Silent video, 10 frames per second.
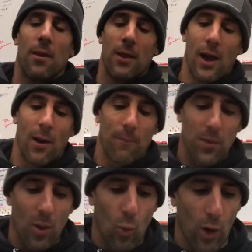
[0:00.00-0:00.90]
Now,
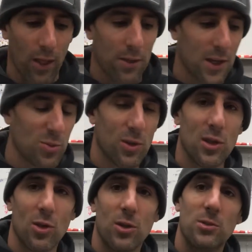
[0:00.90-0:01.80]
one of the things we
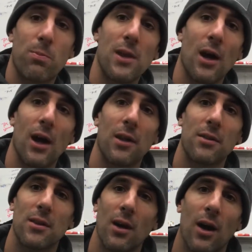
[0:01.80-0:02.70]
do is
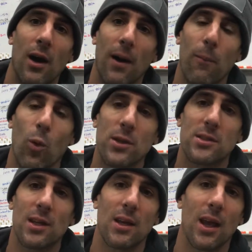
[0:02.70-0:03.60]
once
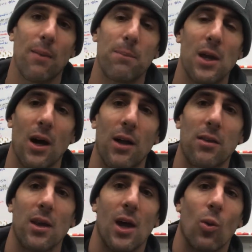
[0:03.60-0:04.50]

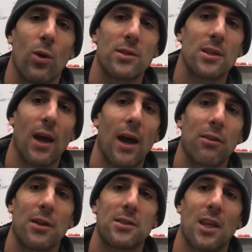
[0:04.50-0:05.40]
the
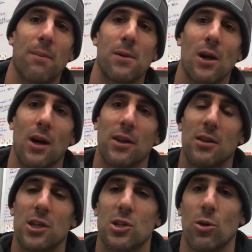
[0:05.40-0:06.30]
athletes get beyond
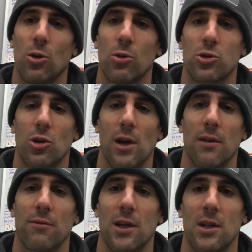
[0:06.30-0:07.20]
initial training
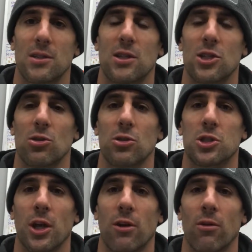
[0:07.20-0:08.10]
phase, initial
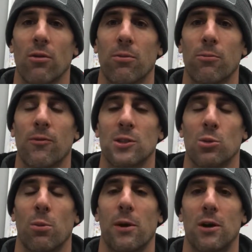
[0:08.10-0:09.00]
general
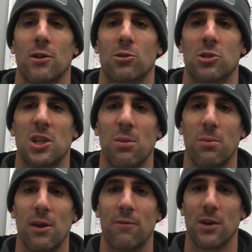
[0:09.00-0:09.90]
physical preparedness or
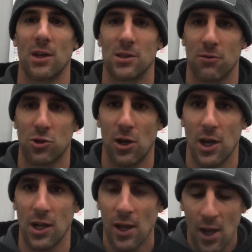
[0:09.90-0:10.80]
GPP phase of
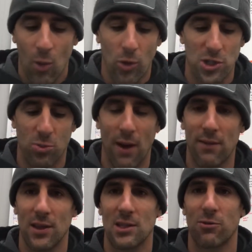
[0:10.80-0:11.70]
training, which is where
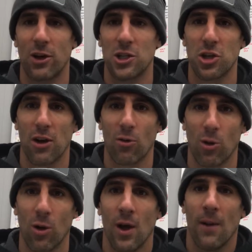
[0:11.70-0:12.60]
everything's very
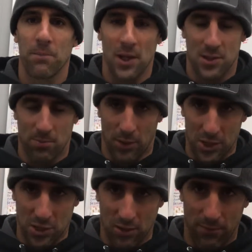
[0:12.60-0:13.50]
general. It's
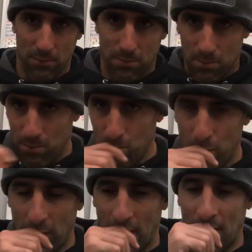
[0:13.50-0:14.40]

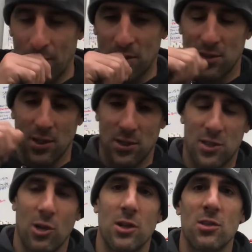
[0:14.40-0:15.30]
it's a
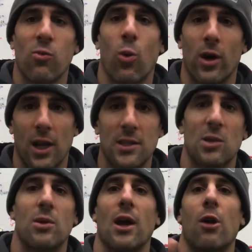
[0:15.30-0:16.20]
series of workouts
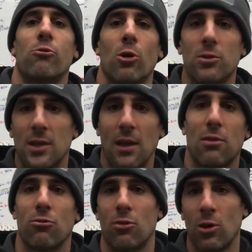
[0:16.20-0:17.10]
that we kind of
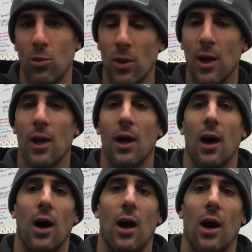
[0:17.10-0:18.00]
rotate through.
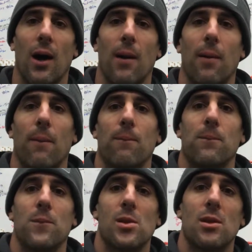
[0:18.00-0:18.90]

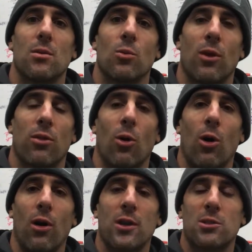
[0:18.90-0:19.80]

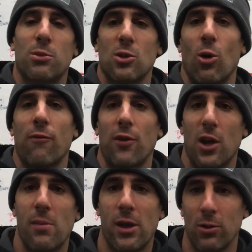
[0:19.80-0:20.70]
It's just all
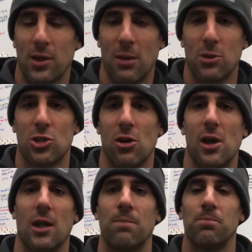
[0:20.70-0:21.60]
fundamental type of
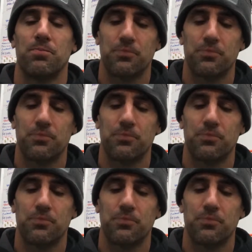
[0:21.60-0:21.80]
training.